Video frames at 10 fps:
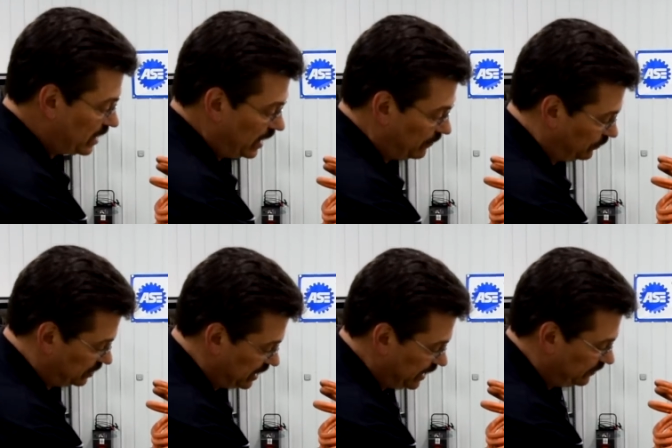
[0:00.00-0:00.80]
If we
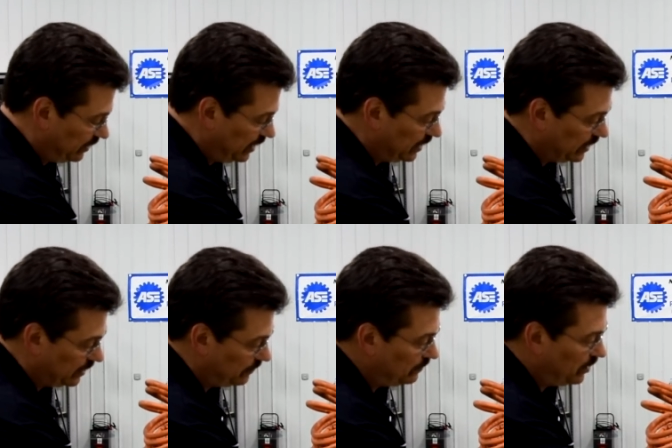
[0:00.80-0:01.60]
take
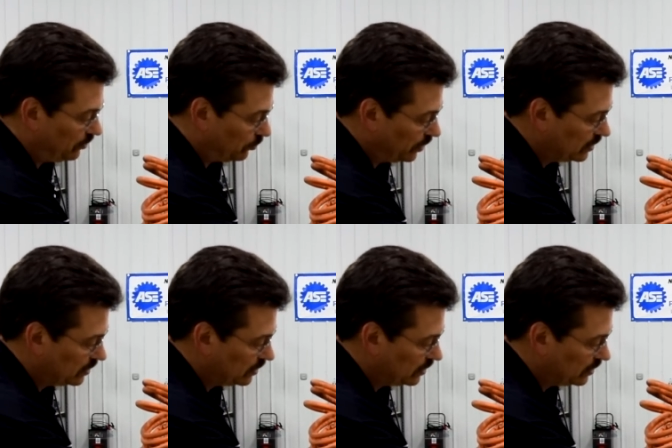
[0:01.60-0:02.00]
the rear